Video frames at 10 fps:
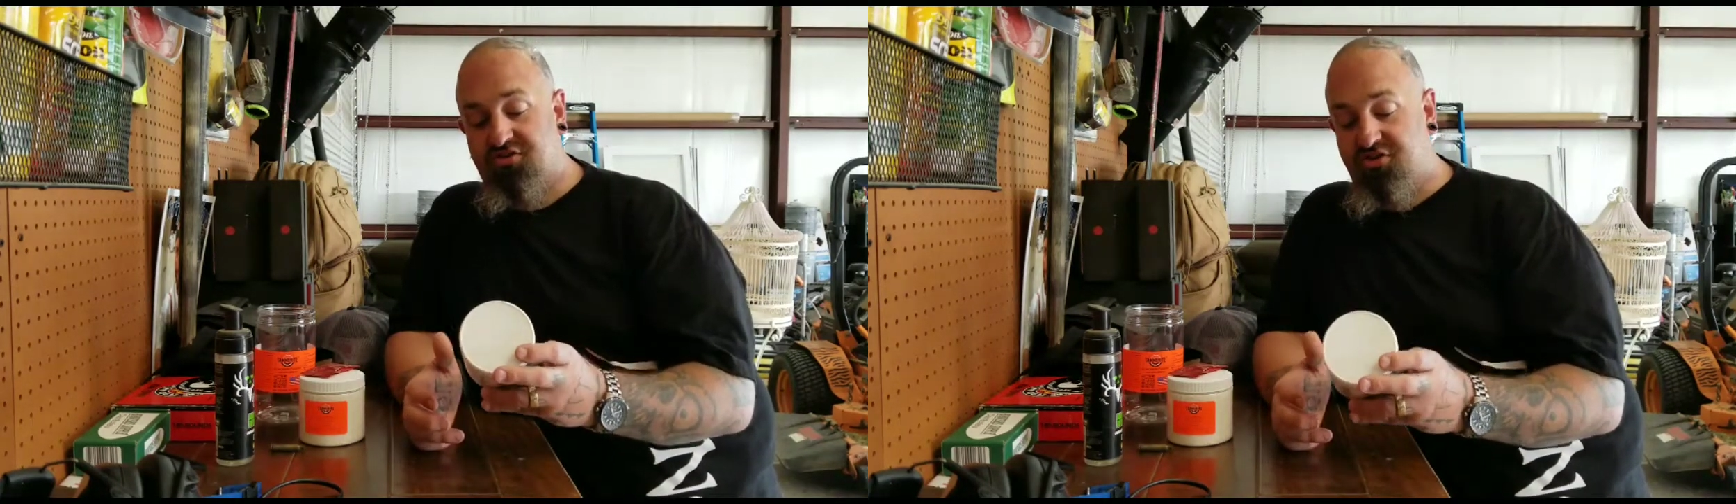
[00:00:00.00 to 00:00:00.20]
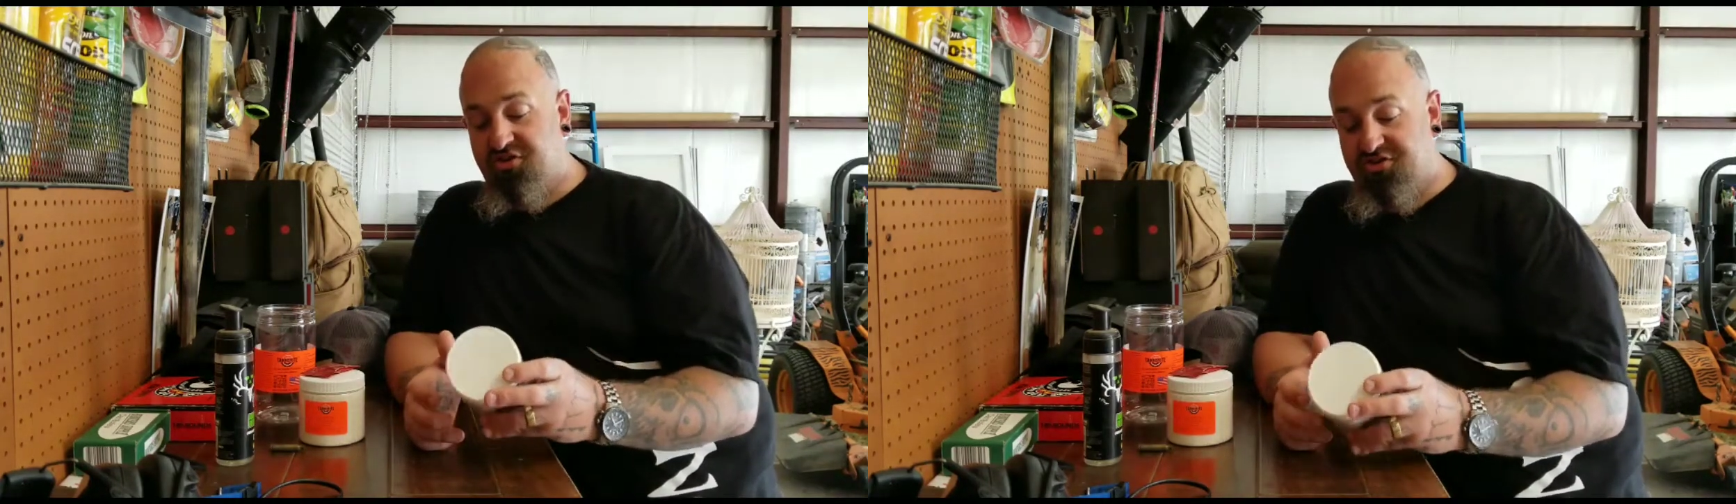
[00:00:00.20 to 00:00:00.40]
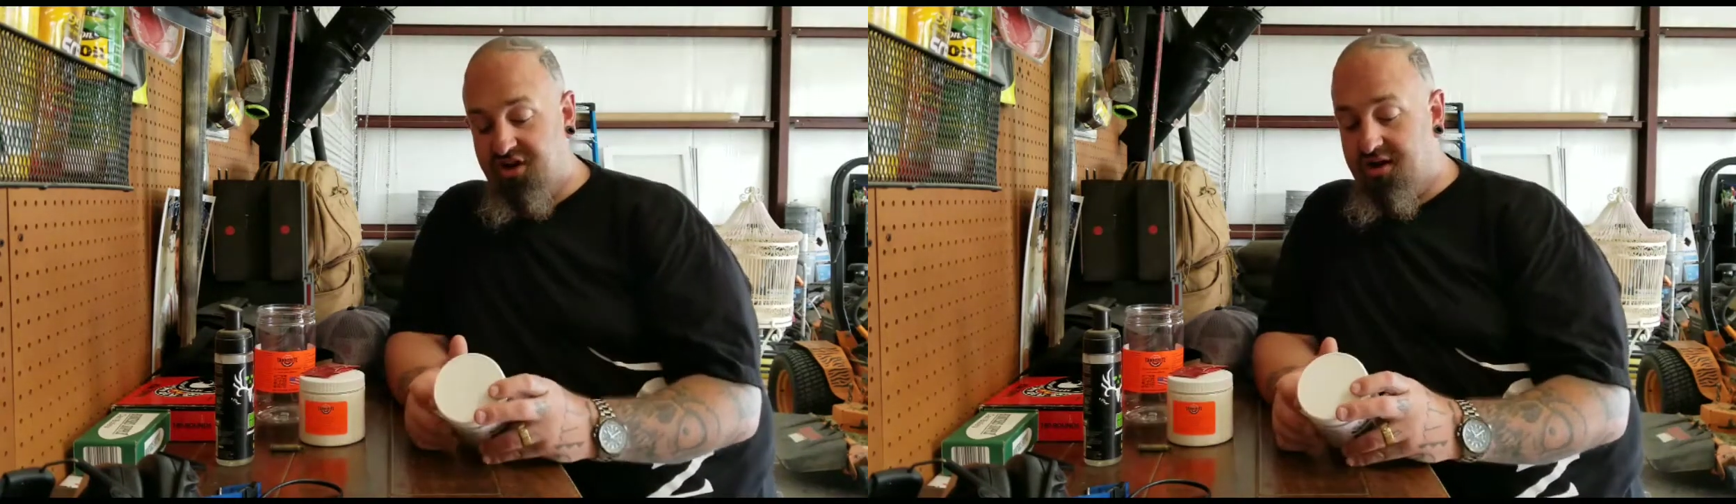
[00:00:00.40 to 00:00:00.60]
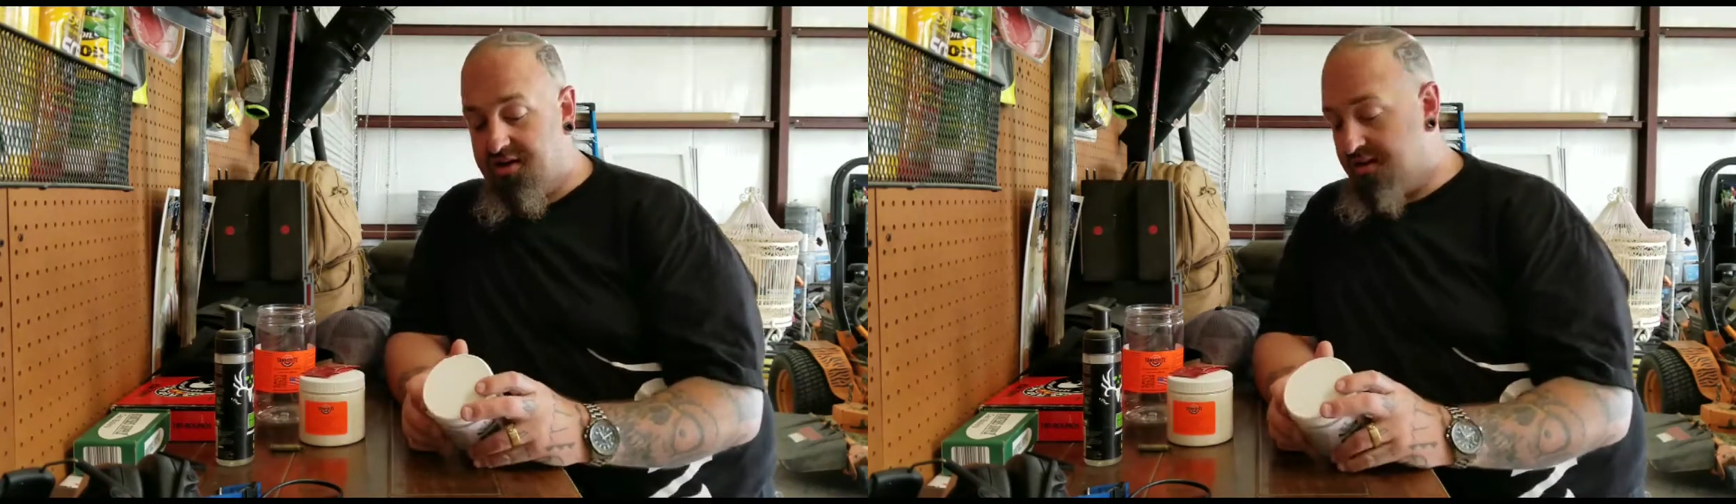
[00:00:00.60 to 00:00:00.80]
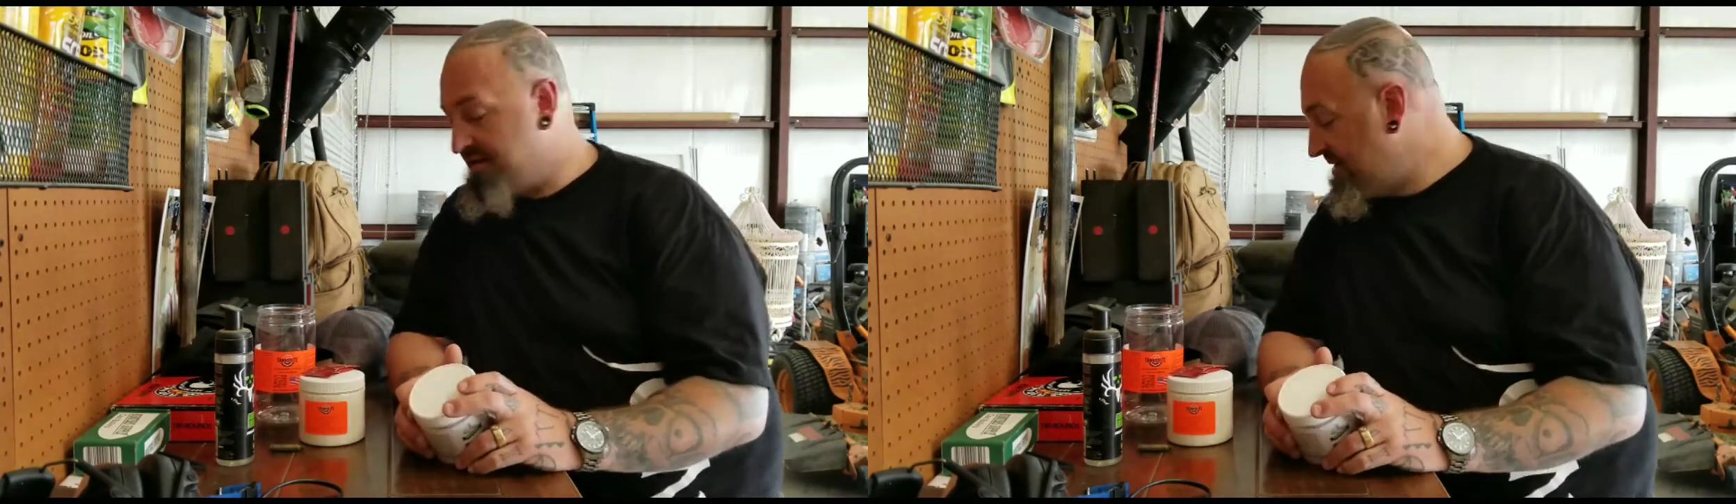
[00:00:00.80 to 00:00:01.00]
Sure
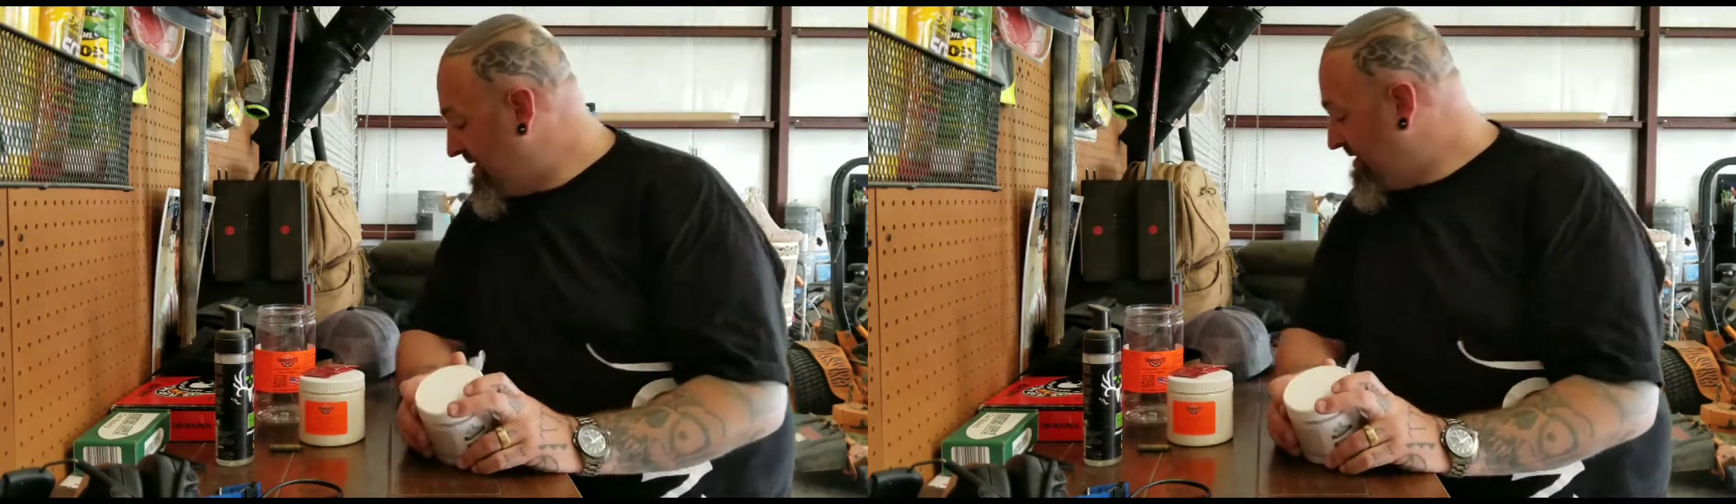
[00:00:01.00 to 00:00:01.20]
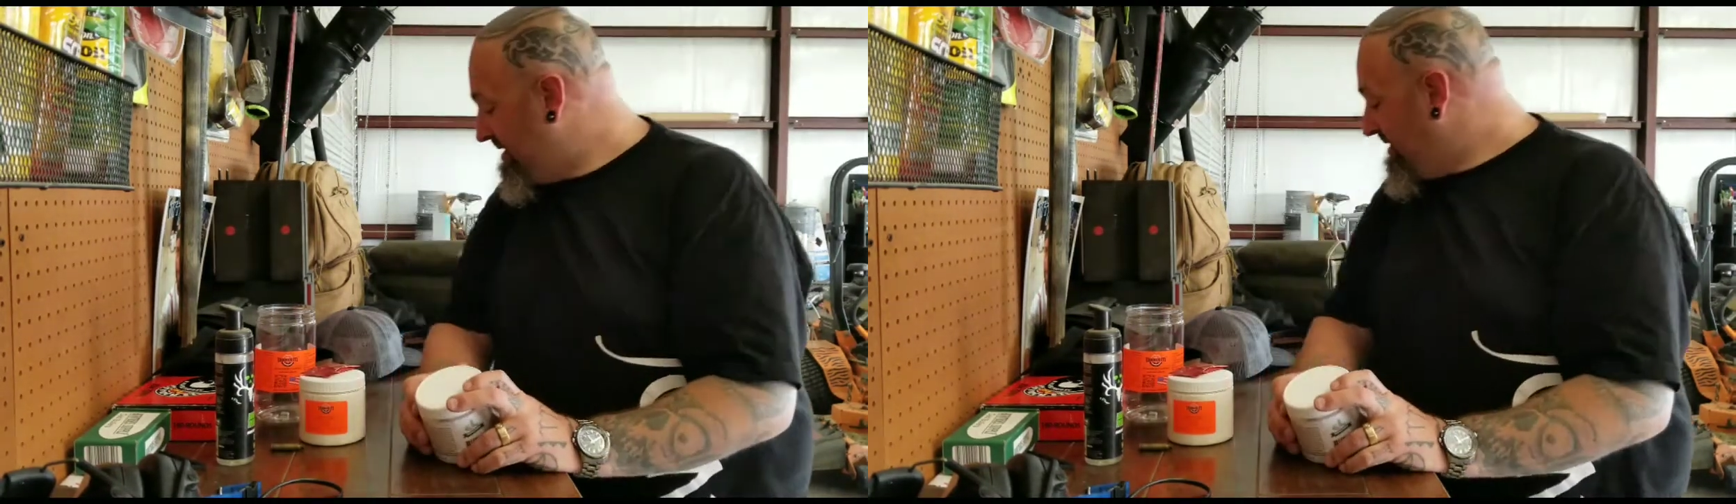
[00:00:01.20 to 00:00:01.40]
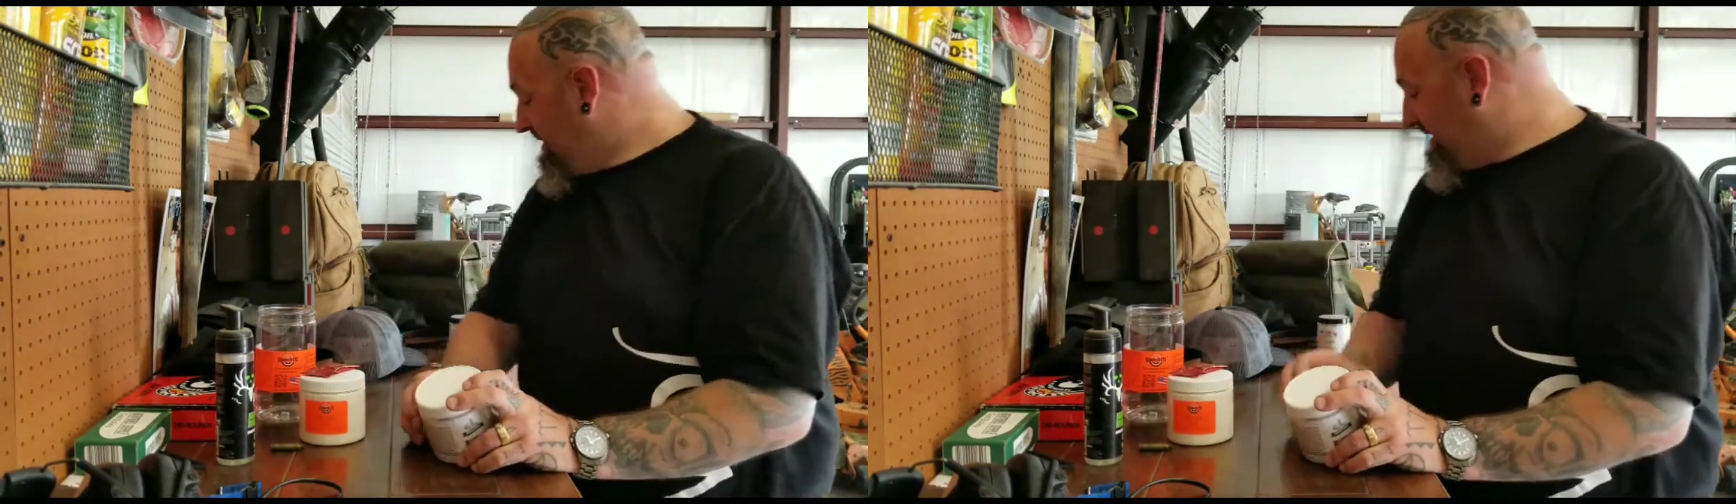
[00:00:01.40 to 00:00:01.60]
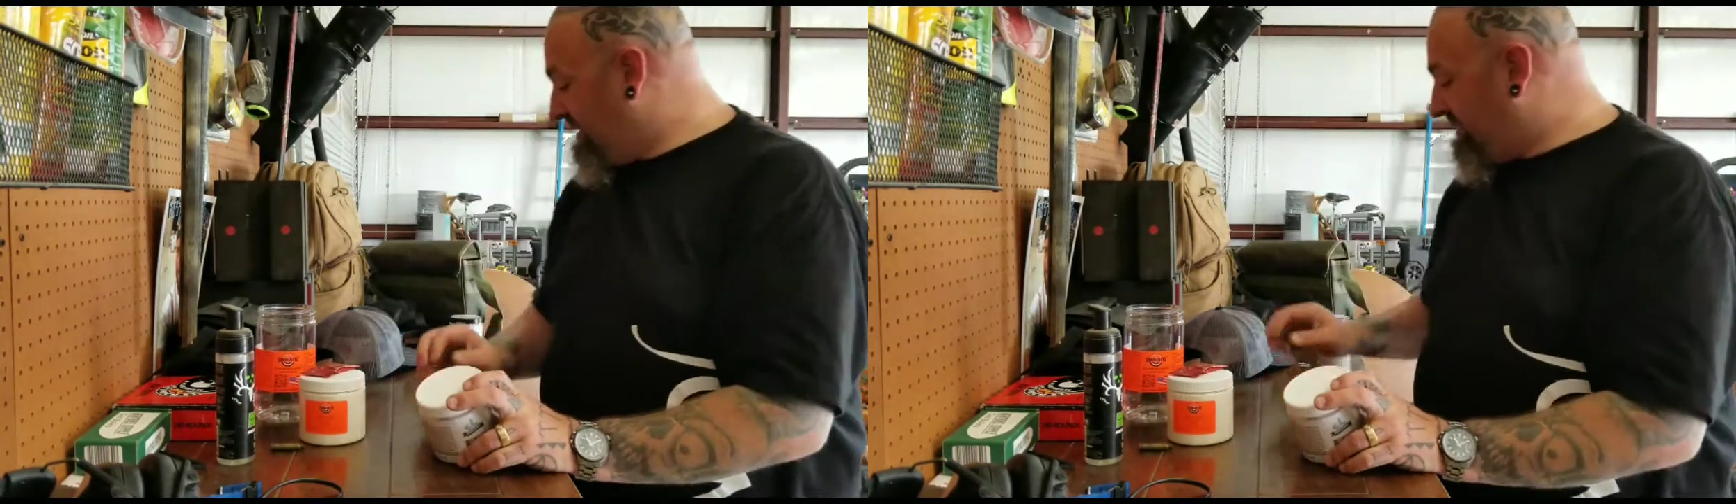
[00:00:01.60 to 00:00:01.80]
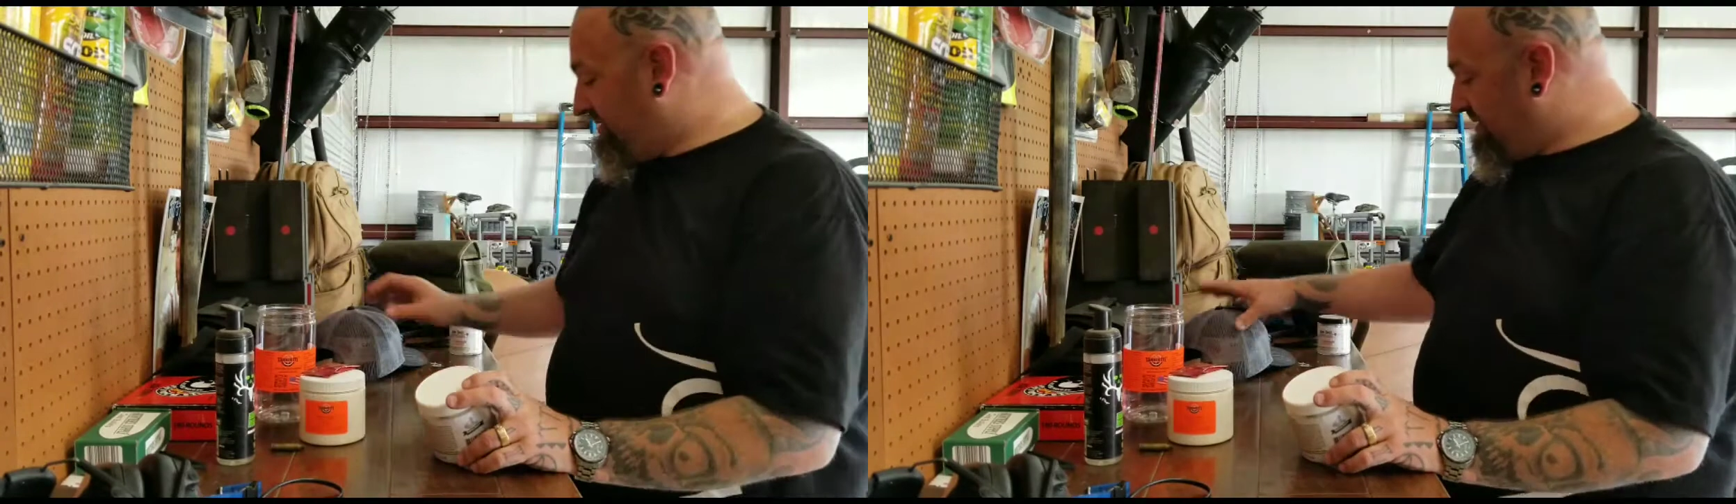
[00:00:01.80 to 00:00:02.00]
Shot
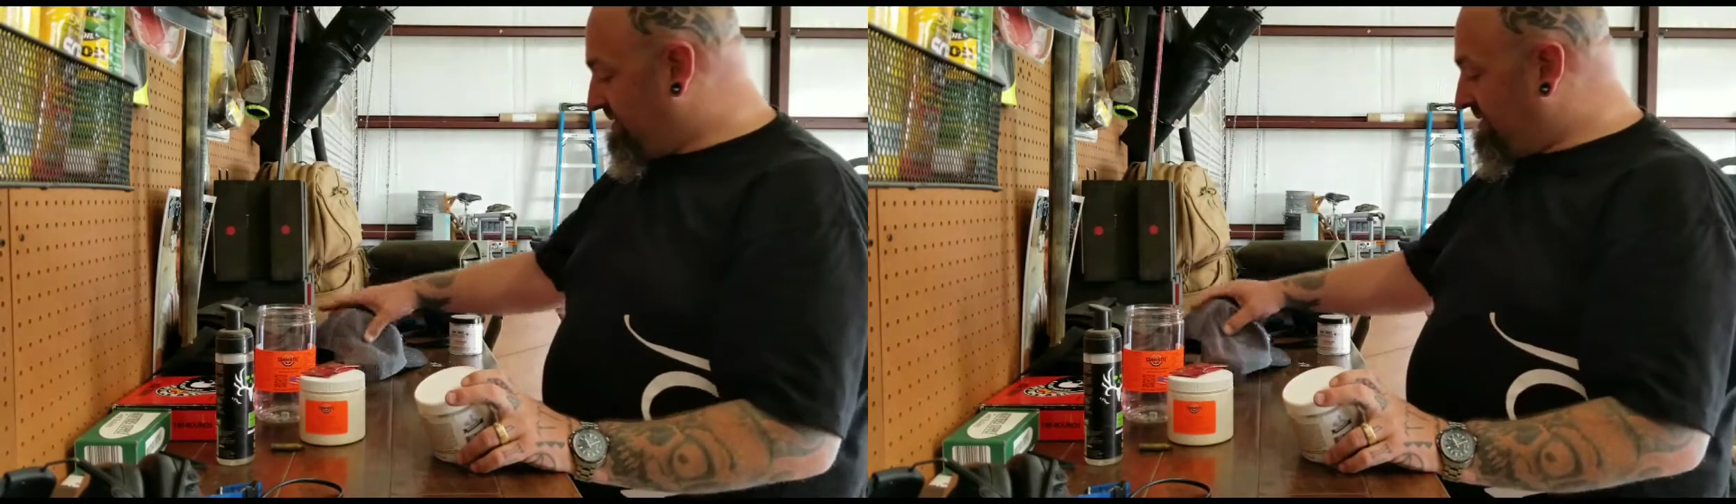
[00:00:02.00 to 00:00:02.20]
and